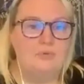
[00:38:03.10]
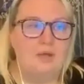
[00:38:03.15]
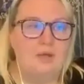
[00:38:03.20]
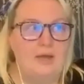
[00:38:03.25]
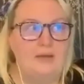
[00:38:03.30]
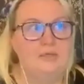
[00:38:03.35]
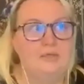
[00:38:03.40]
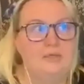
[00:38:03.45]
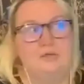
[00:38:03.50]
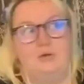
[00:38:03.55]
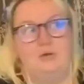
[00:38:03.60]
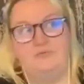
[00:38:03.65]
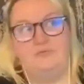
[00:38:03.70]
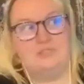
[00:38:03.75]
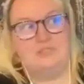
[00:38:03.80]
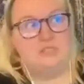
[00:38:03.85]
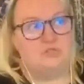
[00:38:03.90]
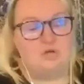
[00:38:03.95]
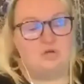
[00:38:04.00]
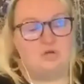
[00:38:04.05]
I can
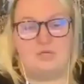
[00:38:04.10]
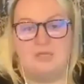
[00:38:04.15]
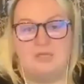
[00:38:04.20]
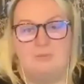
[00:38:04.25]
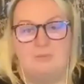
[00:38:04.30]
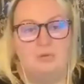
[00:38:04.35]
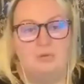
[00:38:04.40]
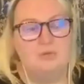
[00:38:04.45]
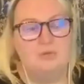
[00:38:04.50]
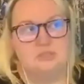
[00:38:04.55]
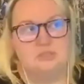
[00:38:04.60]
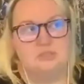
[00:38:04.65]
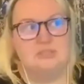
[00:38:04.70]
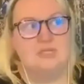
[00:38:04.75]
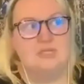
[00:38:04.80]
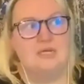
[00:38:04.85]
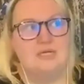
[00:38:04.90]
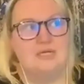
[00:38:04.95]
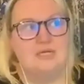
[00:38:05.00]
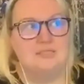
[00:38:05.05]
obviously try their products, because
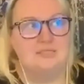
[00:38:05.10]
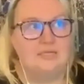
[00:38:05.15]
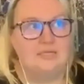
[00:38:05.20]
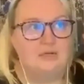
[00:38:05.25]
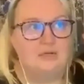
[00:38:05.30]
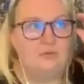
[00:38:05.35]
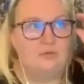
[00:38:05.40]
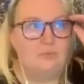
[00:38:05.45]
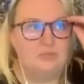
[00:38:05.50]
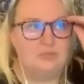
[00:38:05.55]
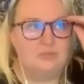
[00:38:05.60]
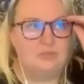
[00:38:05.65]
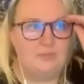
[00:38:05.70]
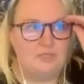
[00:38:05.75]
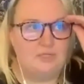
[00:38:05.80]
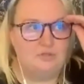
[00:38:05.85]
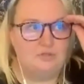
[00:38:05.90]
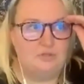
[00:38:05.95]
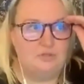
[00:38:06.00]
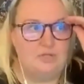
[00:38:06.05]
like I said, I want to
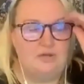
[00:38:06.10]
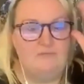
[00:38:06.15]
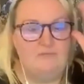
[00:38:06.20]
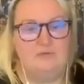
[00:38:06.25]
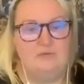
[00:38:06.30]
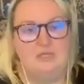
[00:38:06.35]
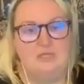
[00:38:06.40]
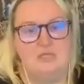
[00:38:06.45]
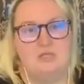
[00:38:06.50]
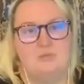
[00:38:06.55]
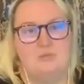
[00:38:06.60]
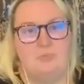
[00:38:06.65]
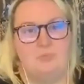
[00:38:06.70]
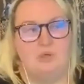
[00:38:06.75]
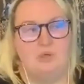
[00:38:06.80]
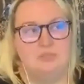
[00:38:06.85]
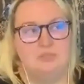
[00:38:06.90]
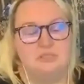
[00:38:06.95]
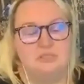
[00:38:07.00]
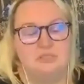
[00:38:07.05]
make sure that everything in the
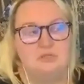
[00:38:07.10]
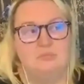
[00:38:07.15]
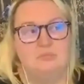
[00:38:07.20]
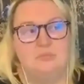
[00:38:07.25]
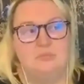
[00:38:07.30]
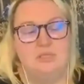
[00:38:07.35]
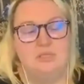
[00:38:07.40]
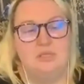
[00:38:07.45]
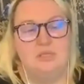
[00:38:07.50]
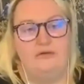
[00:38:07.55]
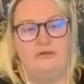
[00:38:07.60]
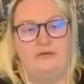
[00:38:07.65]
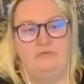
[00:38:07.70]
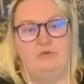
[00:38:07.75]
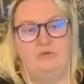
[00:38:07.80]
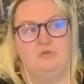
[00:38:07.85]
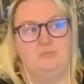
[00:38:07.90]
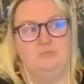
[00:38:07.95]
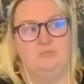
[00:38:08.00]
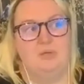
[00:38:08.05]
box is something that I've
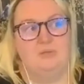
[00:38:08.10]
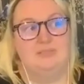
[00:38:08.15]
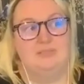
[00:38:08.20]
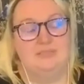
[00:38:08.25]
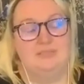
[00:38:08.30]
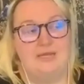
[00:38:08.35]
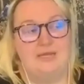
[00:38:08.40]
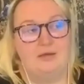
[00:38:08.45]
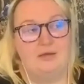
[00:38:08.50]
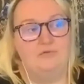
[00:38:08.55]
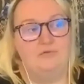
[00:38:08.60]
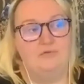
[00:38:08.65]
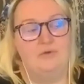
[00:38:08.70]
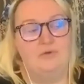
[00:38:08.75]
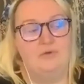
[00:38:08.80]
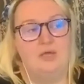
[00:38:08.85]
used myself.